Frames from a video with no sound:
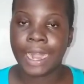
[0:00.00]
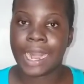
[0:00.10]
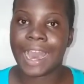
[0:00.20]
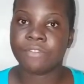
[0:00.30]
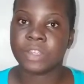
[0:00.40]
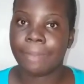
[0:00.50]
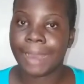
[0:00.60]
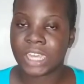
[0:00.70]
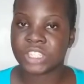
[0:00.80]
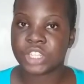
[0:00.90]
that i have to
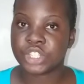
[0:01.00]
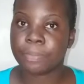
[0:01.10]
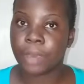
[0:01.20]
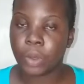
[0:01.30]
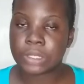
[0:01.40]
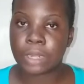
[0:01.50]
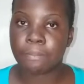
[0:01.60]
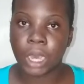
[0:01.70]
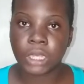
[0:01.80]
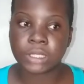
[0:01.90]
package and ship out in
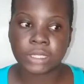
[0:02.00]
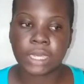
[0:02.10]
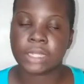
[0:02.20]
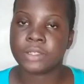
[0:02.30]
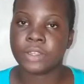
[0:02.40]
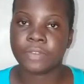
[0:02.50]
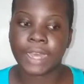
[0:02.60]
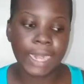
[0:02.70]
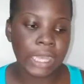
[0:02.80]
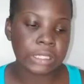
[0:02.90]
boxes and stuff
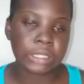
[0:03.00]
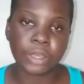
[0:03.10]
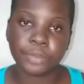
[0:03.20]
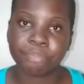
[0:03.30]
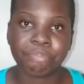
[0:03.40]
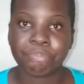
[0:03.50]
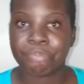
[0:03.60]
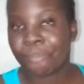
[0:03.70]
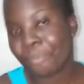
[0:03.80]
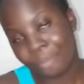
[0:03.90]
like that so
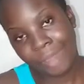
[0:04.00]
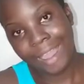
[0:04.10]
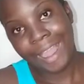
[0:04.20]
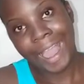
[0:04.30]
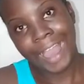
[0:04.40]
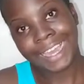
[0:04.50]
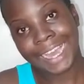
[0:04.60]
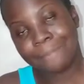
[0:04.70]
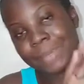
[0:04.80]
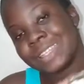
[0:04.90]
I
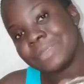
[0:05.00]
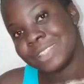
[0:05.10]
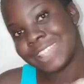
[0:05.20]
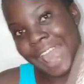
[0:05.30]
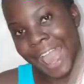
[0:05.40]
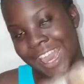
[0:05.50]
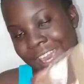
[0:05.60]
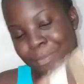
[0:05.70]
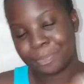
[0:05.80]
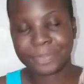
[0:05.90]
got me some
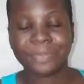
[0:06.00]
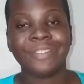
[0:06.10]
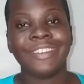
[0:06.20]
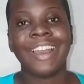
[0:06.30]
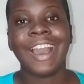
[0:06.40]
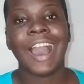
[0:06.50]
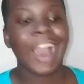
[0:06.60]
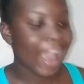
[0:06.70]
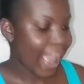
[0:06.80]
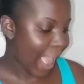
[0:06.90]
tape
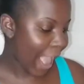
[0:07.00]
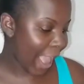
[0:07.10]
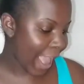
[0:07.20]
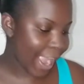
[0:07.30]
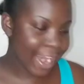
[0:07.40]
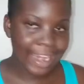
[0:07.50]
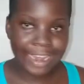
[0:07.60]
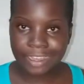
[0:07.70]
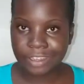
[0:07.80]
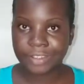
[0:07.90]
and
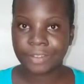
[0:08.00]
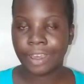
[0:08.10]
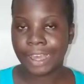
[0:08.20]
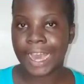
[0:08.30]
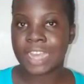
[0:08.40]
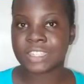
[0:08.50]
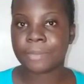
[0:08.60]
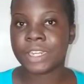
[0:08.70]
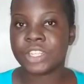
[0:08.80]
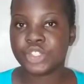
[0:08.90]
uh, guys I'm
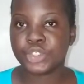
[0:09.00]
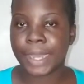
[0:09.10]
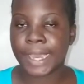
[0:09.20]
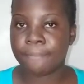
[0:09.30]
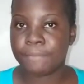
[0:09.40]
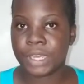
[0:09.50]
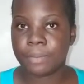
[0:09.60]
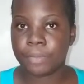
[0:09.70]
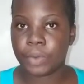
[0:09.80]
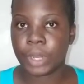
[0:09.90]
gonna try and be
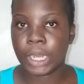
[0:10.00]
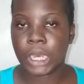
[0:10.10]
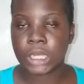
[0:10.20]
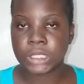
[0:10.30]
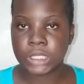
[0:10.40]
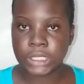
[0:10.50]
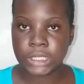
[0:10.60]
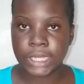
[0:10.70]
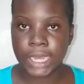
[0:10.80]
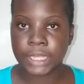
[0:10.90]
more
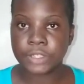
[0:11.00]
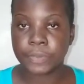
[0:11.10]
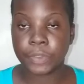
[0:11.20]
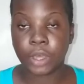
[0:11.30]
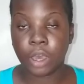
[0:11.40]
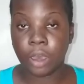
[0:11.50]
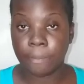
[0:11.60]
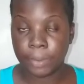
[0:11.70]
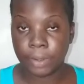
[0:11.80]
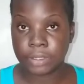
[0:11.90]
consistent with the
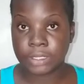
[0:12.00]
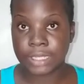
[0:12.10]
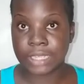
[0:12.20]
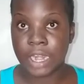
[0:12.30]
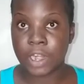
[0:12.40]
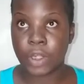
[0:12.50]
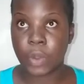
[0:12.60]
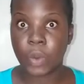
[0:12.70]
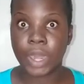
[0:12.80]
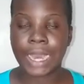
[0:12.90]
uploads because I
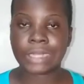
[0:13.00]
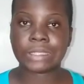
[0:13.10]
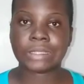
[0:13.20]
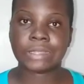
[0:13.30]
know that